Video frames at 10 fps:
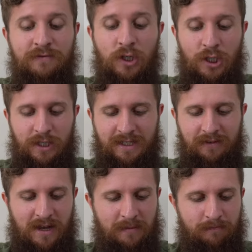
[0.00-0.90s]
for looks,
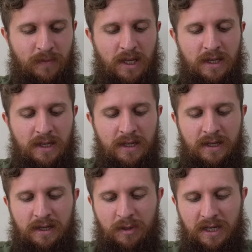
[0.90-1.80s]
if I'm
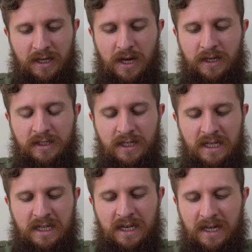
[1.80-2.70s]
being honest.
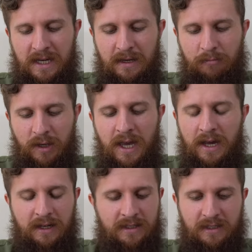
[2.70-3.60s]
But
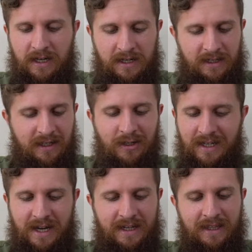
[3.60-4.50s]
yeah, it's got a little
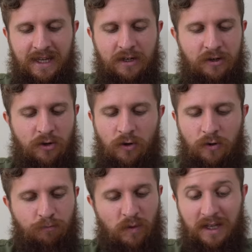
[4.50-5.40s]
tiny lanyard
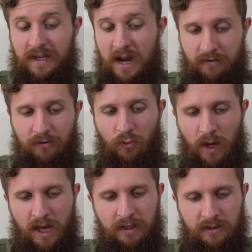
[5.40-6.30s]
hole that's out of the
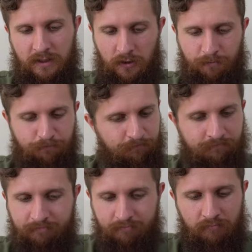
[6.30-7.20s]
way, so
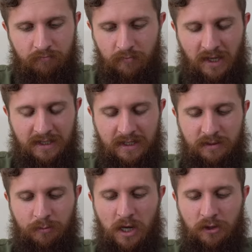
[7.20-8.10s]
it
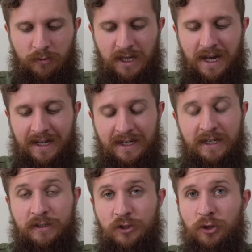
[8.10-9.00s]
doesn't bother me. I can
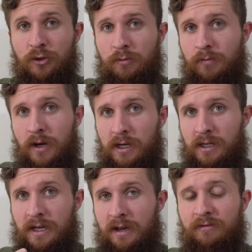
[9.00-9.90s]
assume
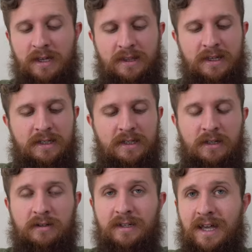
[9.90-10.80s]
on a knife like this,
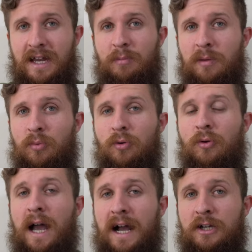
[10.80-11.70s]
there's a lot of people
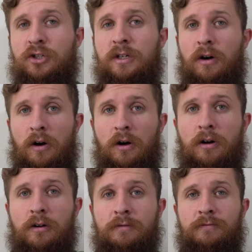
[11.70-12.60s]
who actually
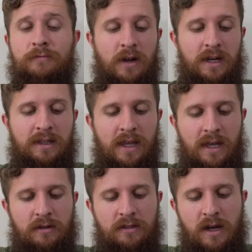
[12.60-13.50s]
are running
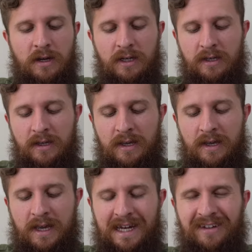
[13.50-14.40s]
lanyards on it.
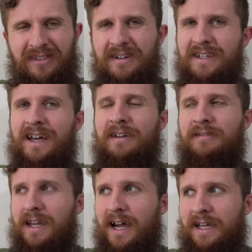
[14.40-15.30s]
And if there's a
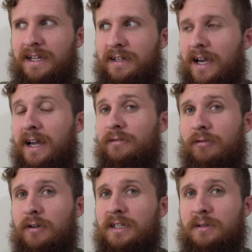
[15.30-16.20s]
knife that I can kind
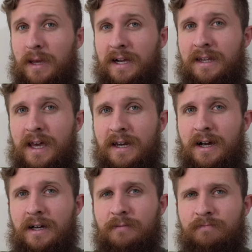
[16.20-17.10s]
of respect that
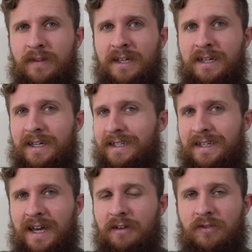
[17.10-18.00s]
on, it's
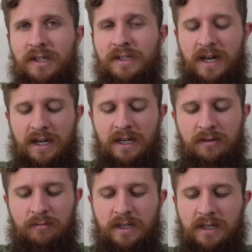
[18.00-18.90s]
a knife this
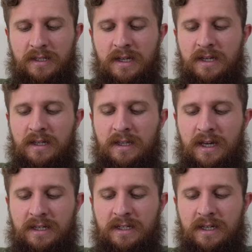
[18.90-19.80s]
tiny, because
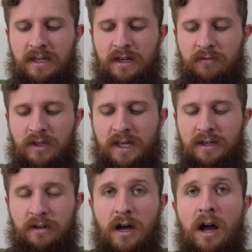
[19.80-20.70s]
the idea of a
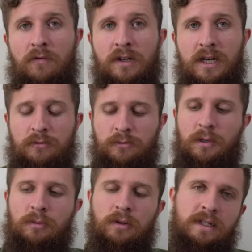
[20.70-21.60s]
lanyard oftentimes for
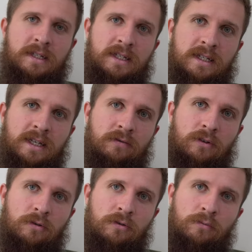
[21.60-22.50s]
people is to give
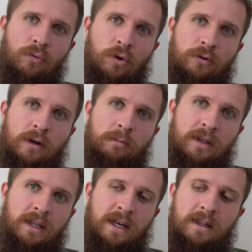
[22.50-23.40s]
you more grip
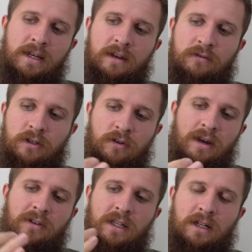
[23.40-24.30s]
on the end of the knife. So if you
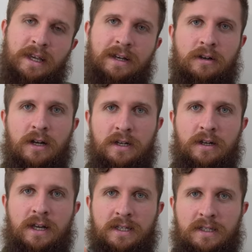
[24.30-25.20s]
have a little lanyard on
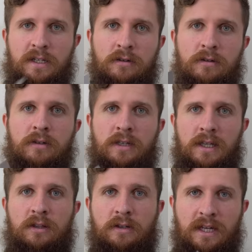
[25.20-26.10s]
here, I could see you
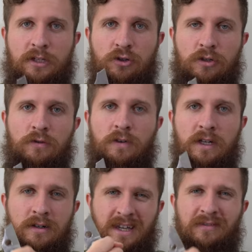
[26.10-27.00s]
getting those extra two
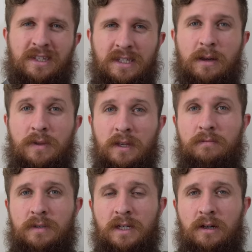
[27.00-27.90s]
fingers, having
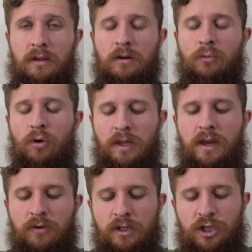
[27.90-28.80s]
something to get a little more
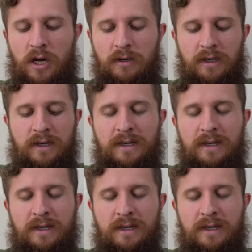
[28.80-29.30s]
leverage on.